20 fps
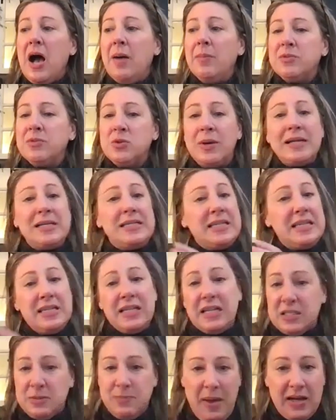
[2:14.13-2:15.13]
So I didn't
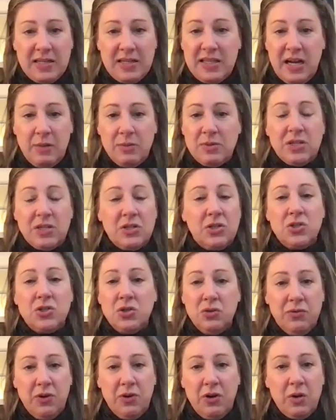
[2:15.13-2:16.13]
expect that I was going to
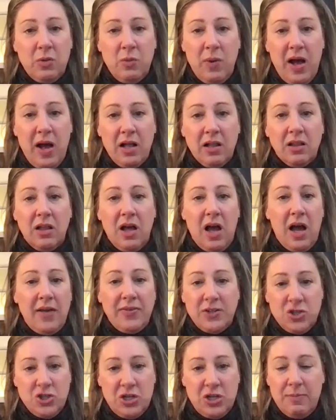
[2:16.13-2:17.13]
do very well on
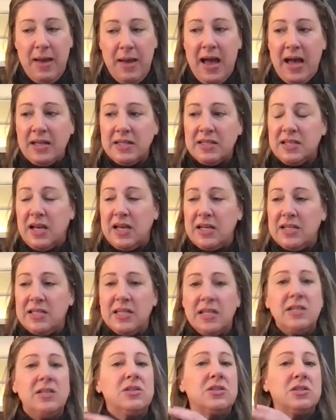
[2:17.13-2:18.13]
the GMATs. I
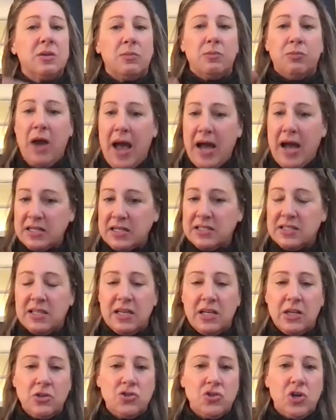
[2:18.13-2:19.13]
did some
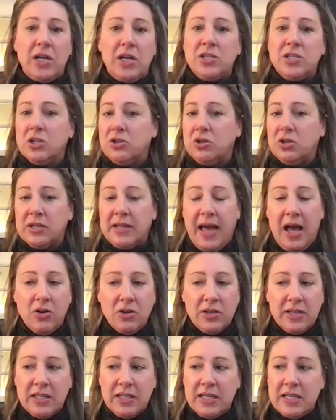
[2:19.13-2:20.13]
practicing, tried to learn
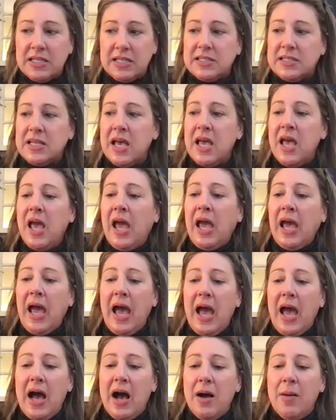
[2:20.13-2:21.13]
calculus,
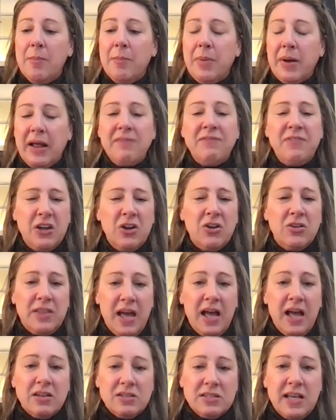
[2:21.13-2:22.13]
but I figured the
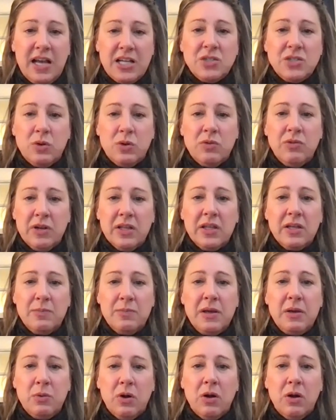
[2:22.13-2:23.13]
LSATs would really
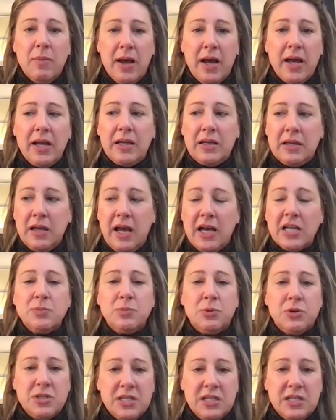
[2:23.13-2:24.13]
be where my
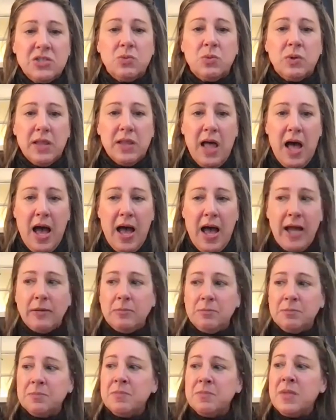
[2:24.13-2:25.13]
expertise would lie.
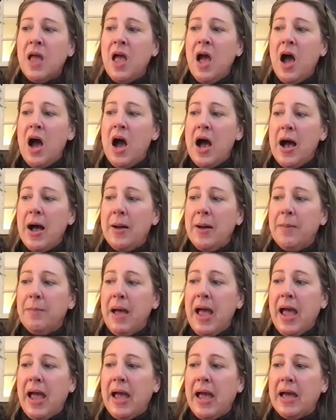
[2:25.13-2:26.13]

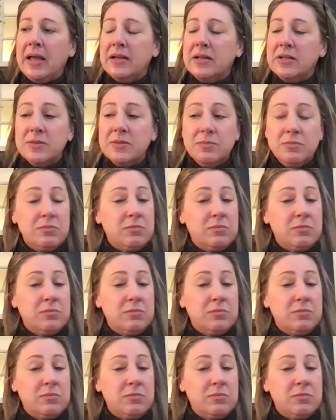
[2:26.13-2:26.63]
And